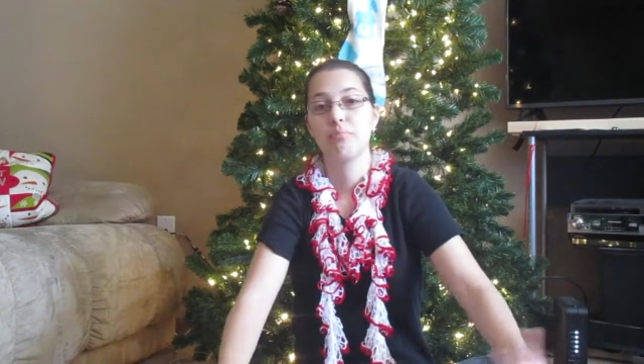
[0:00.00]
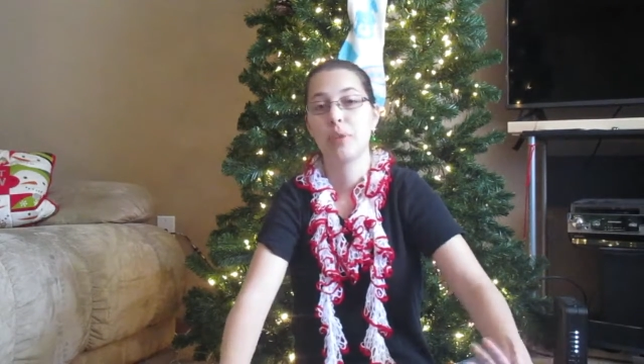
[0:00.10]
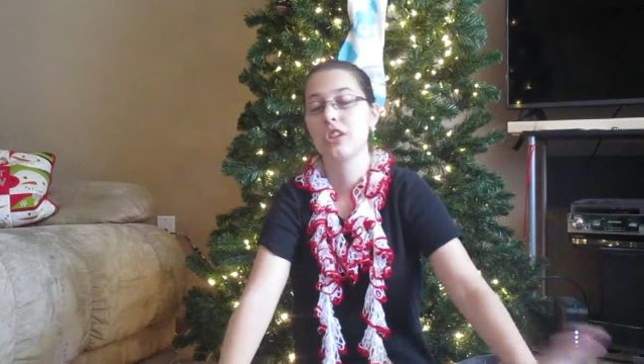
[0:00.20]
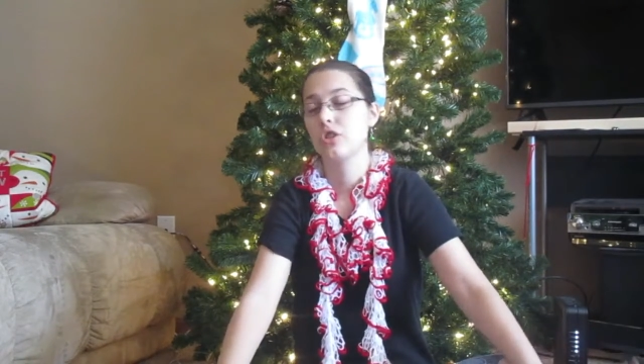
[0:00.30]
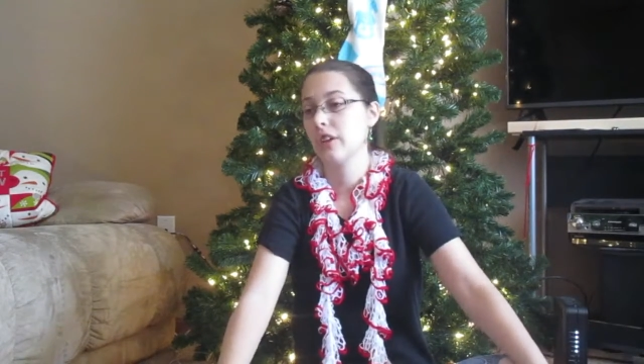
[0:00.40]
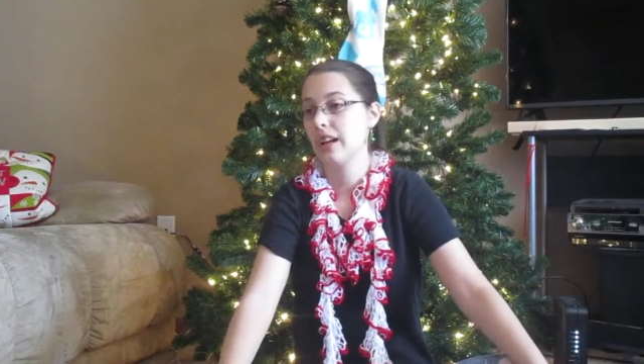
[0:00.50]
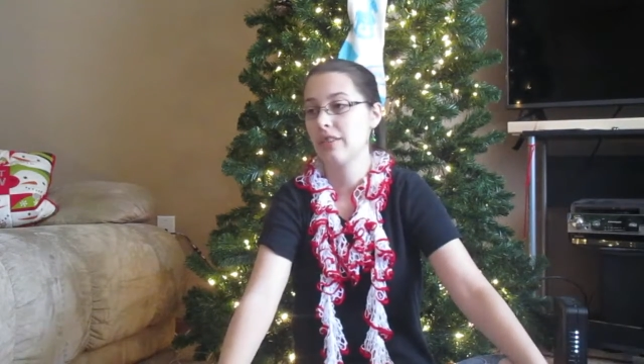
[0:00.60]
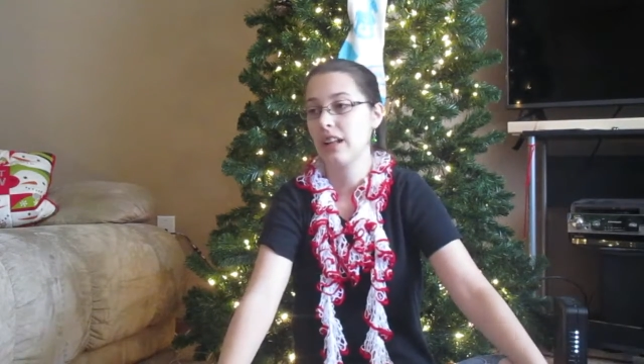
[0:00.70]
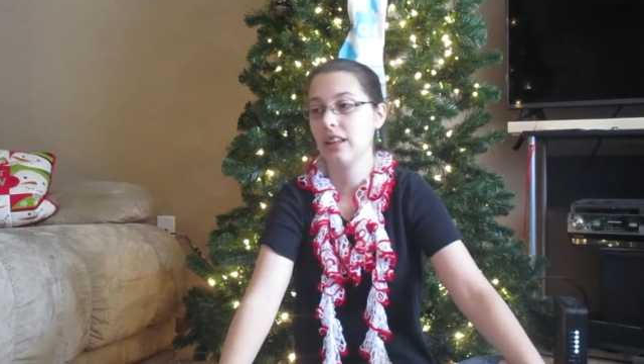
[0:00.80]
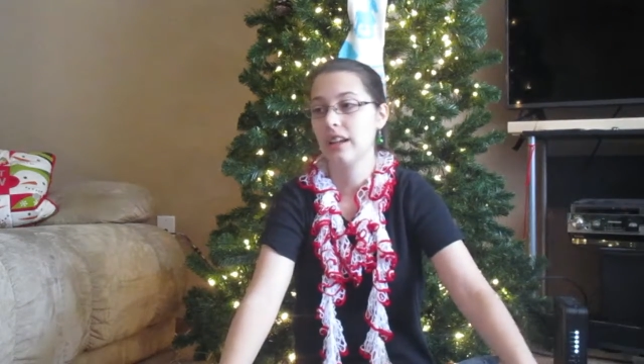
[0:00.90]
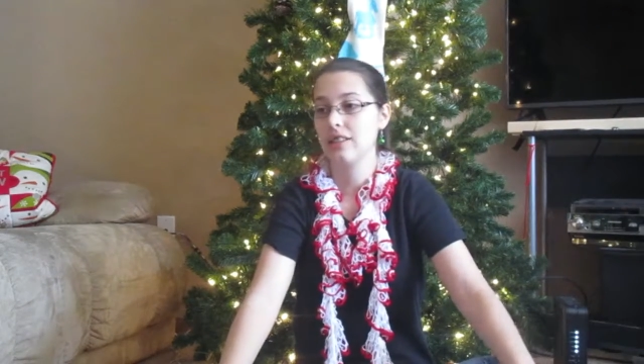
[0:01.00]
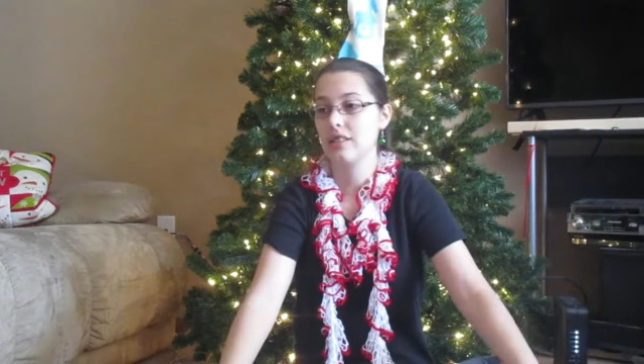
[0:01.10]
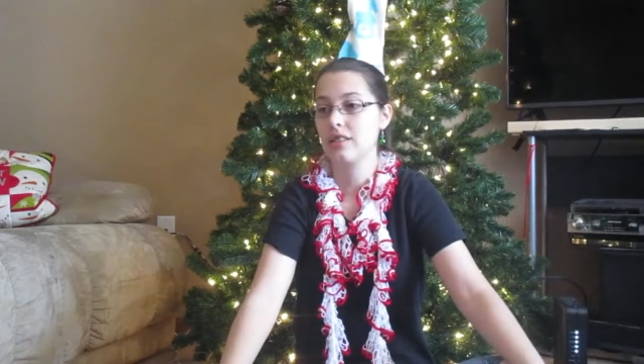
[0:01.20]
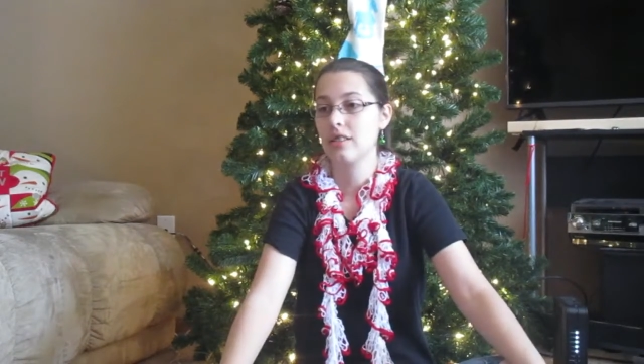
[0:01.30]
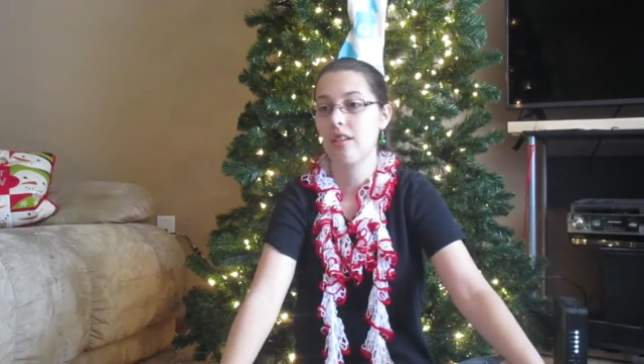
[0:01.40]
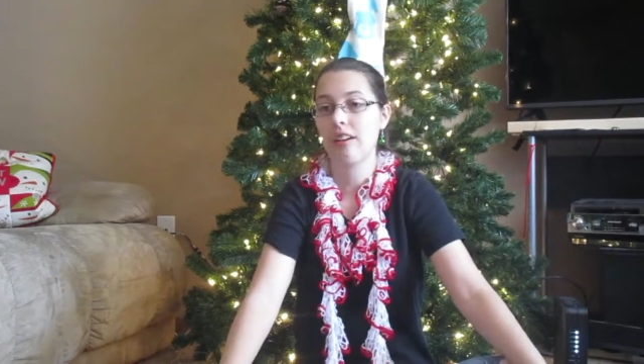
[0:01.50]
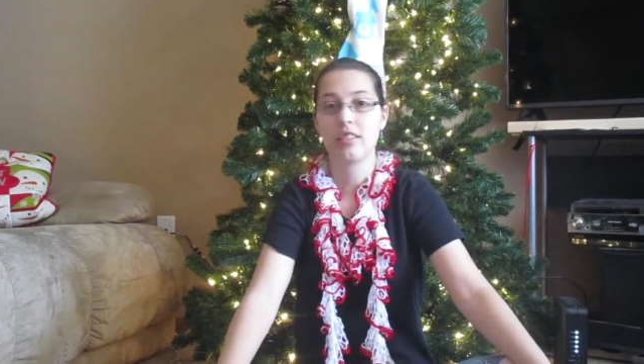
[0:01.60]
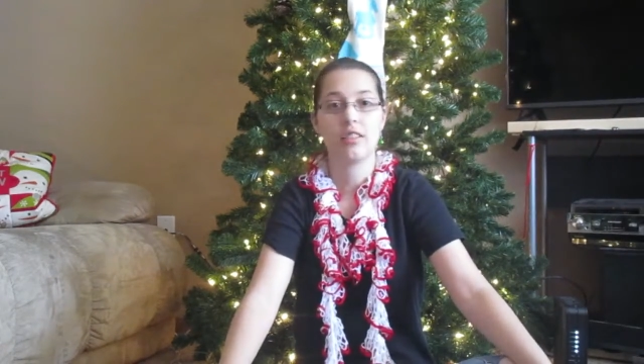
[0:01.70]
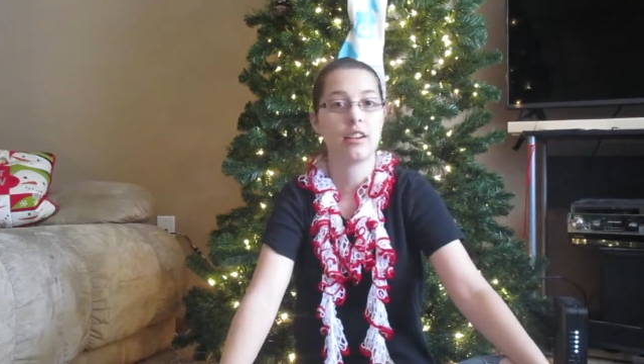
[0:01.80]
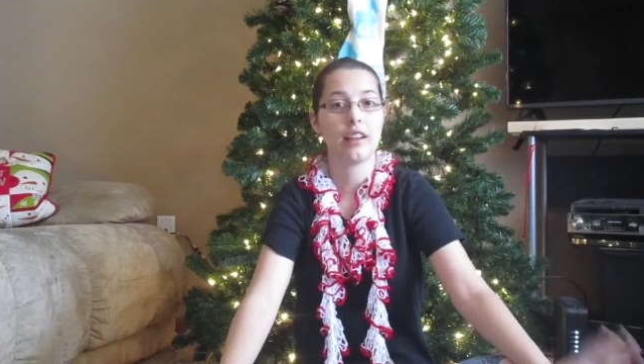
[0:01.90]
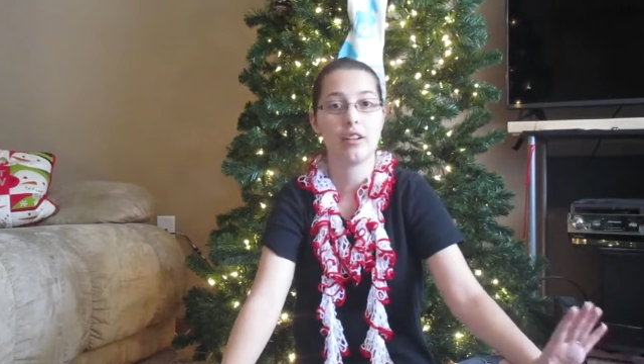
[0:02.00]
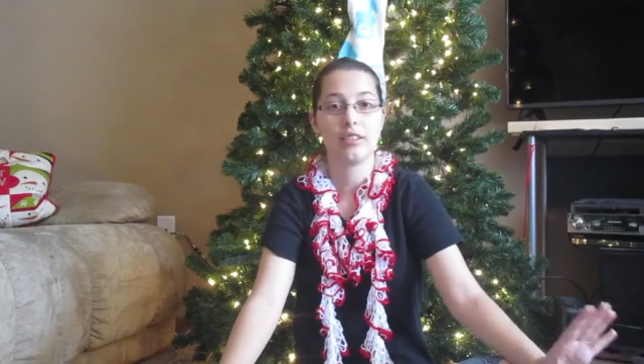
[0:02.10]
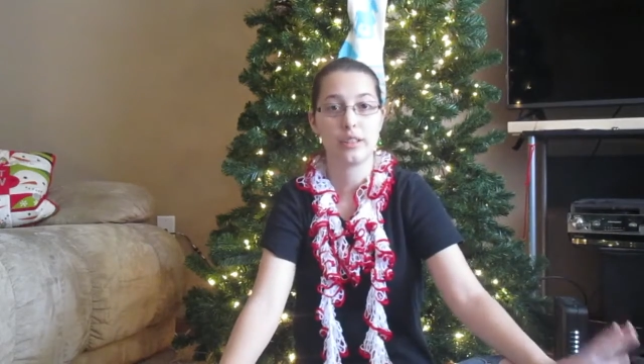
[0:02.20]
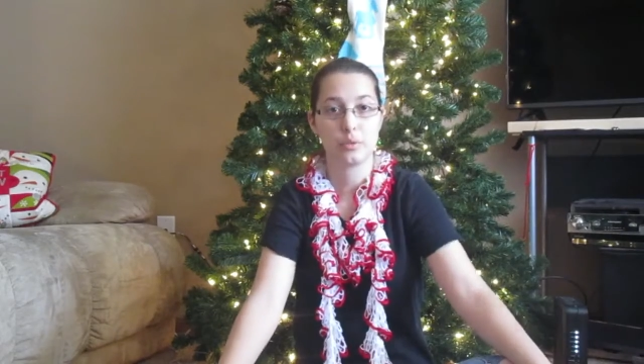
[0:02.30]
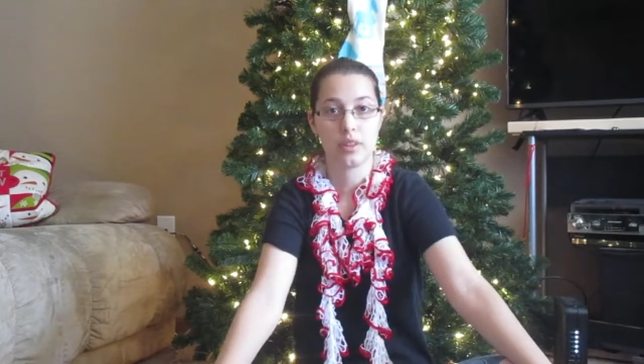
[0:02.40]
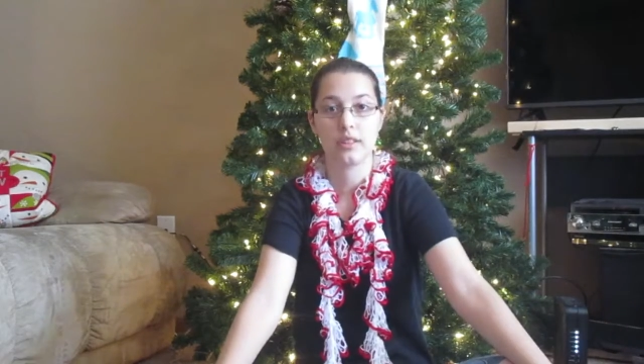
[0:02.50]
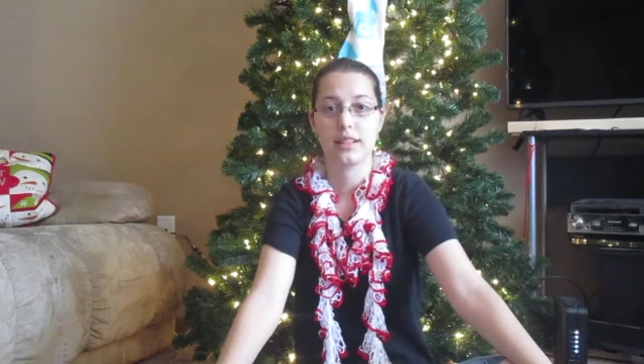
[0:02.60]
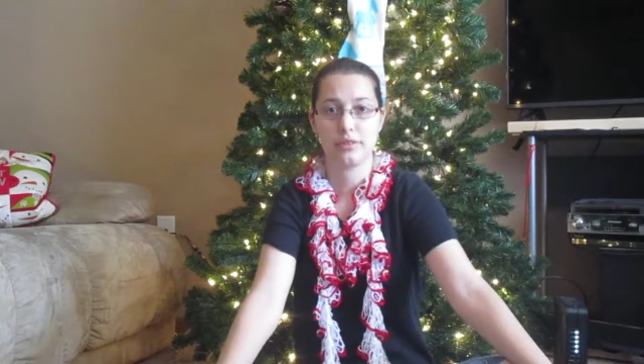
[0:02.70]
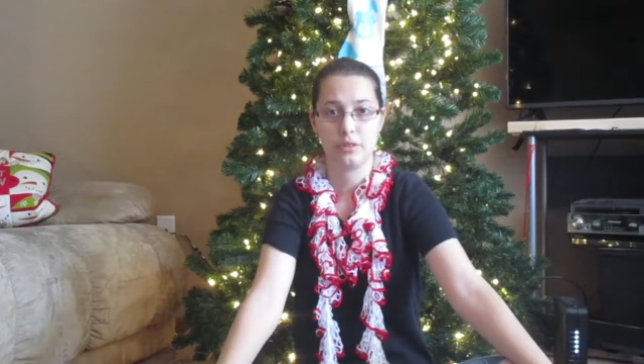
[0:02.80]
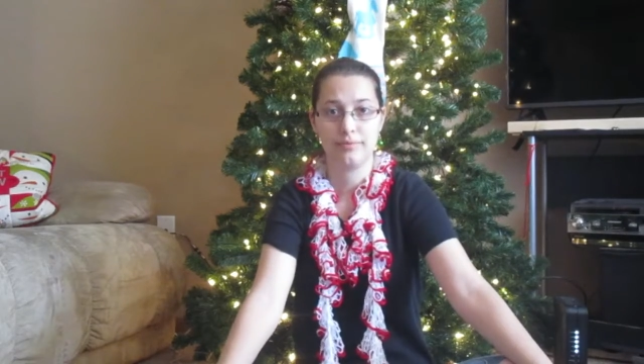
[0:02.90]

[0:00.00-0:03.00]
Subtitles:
petrified of outlines. I thought outlines were the devil.